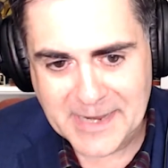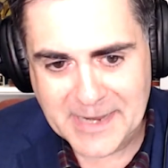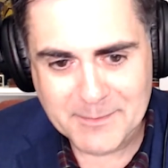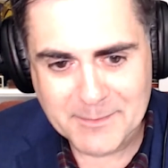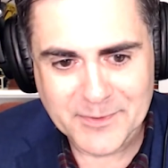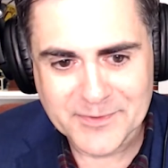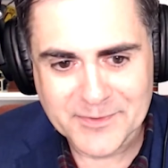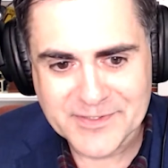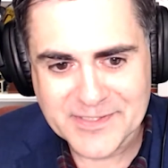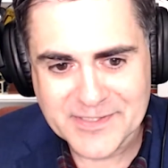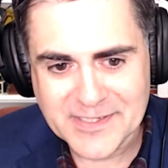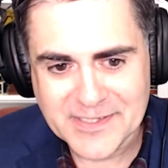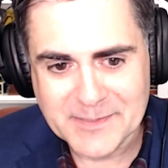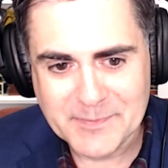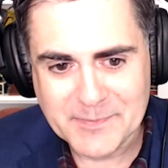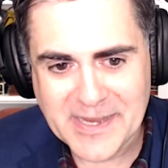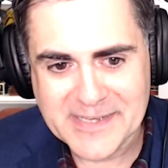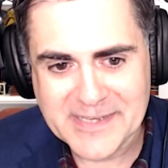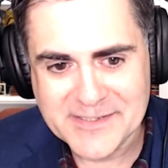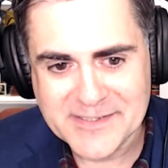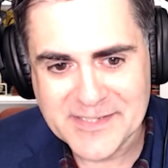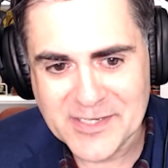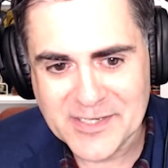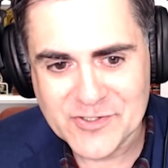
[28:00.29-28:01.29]
to pay
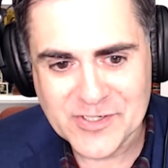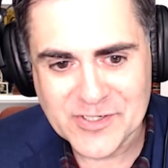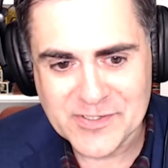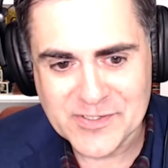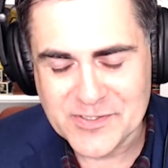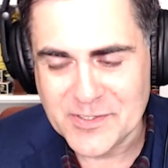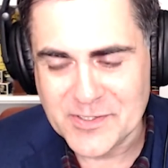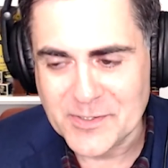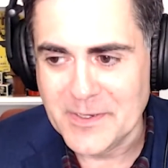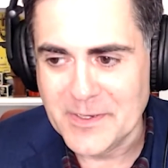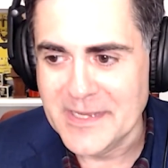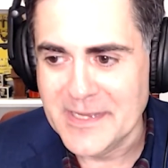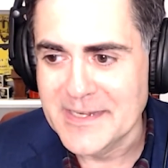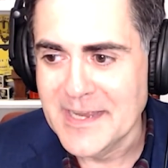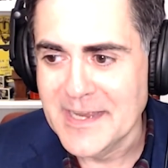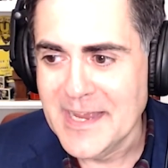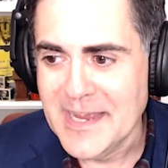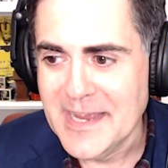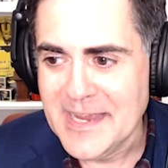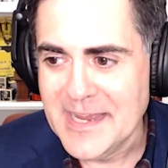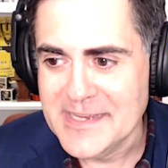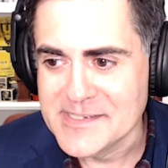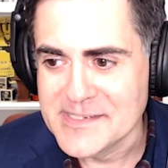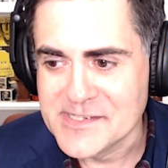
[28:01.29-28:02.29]
attention to it
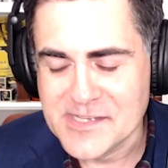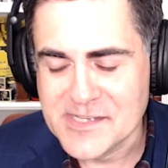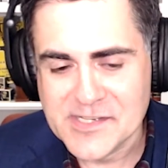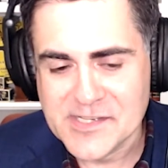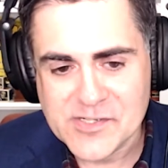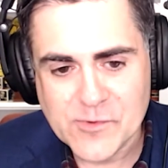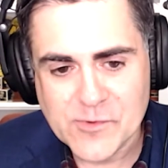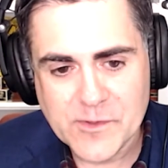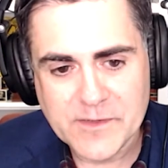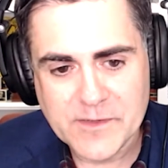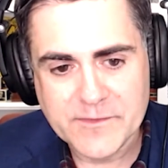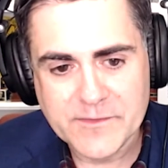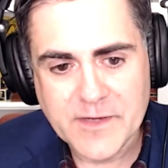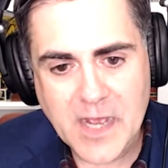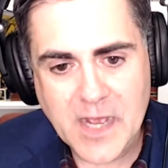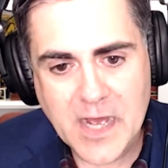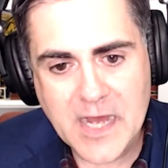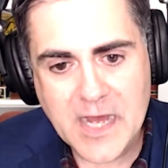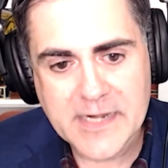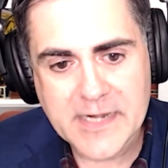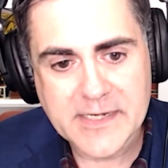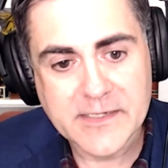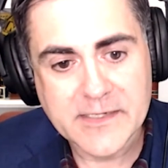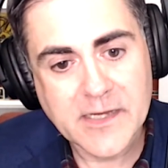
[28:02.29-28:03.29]
is this sort of God
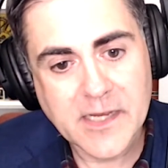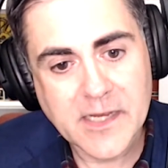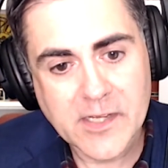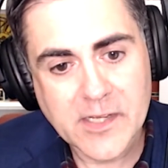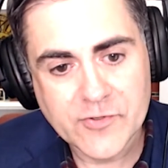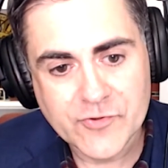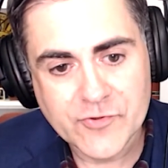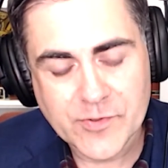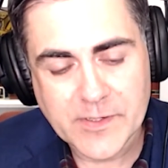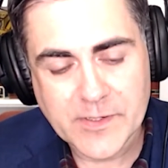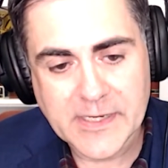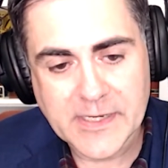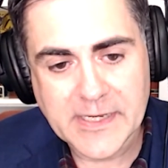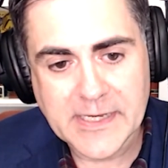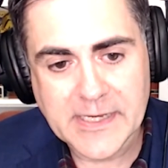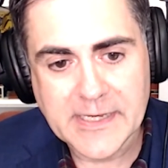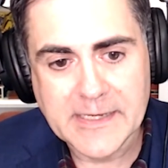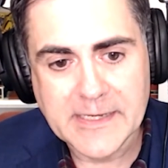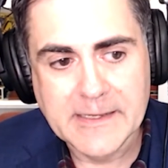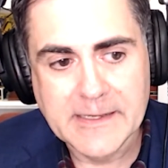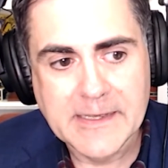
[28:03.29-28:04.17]
and country